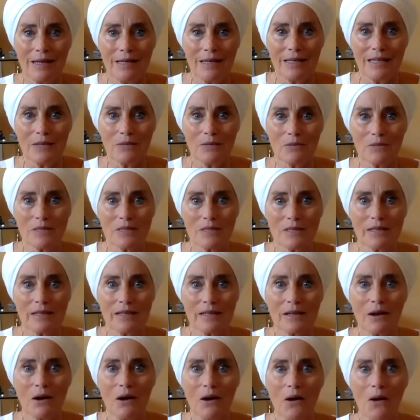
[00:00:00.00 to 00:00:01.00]
it was
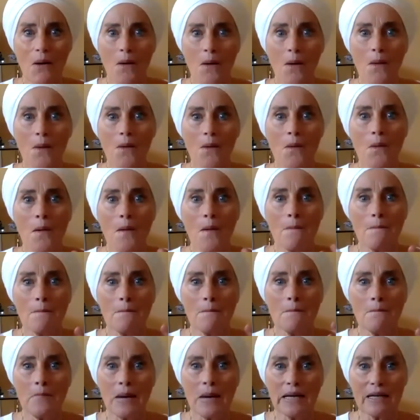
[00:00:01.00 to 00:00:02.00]
like, oh
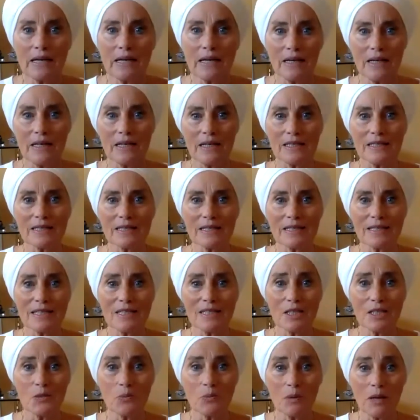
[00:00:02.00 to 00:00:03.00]
my God, this
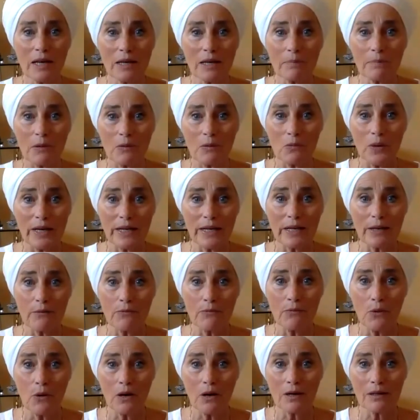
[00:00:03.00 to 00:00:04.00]
is what I've been waiting
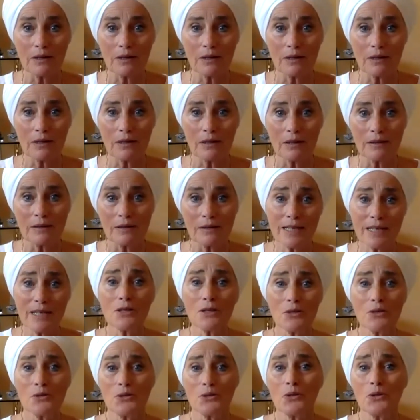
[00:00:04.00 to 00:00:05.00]
for. Because I had
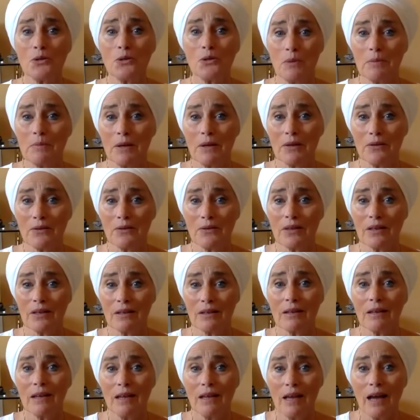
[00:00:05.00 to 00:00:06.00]
also told my mother that
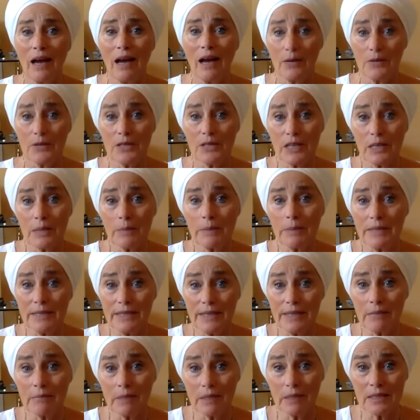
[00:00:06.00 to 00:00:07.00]
I was going to be
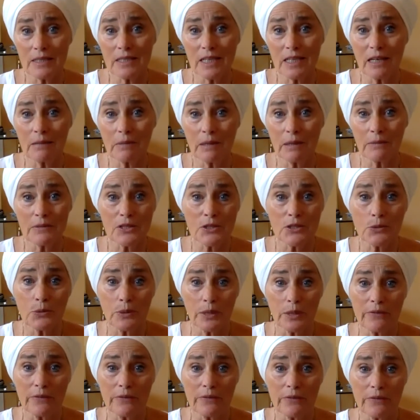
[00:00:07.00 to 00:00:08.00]
dead by the time I was
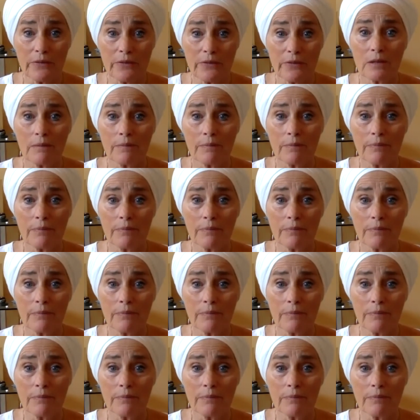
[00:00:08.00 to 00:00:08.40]
24.